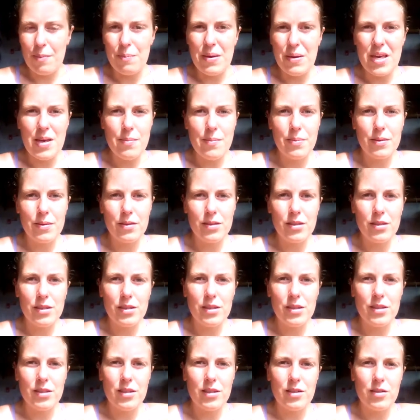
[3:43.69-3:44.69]
like
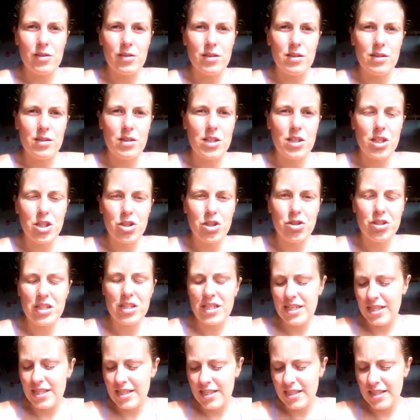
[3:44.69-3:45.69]
people or
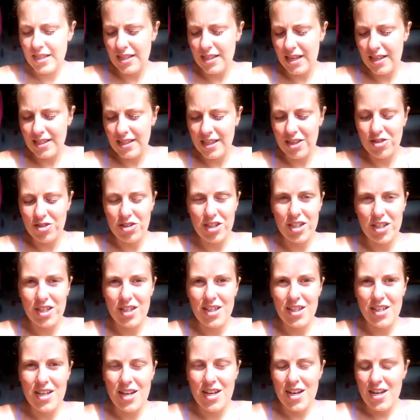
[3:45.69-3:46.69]
countries,
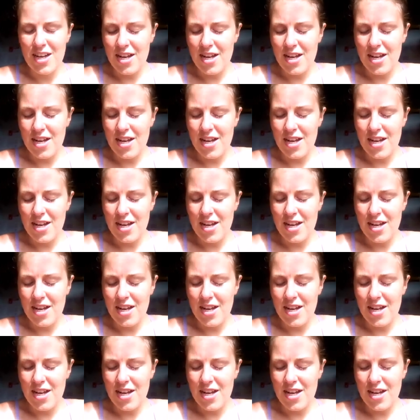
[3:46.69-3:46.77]
etc.